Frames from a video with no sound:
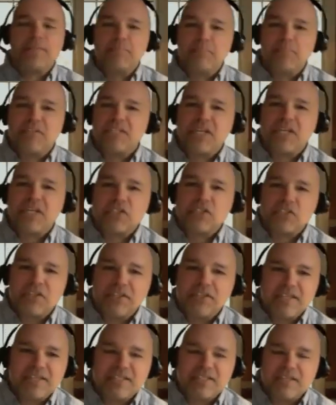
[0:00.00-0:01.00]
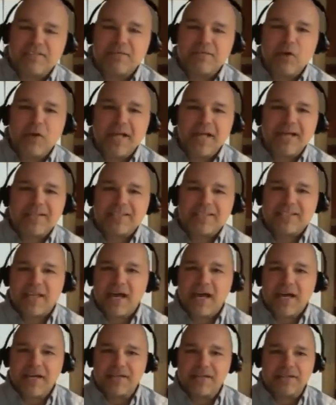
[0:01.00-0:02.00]
potentially things that fall
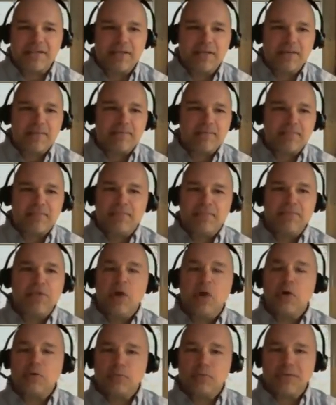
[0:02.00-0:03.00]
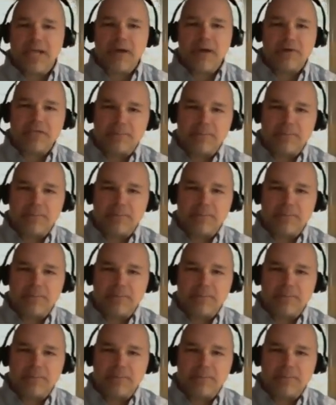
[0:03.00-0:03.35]
outside known reality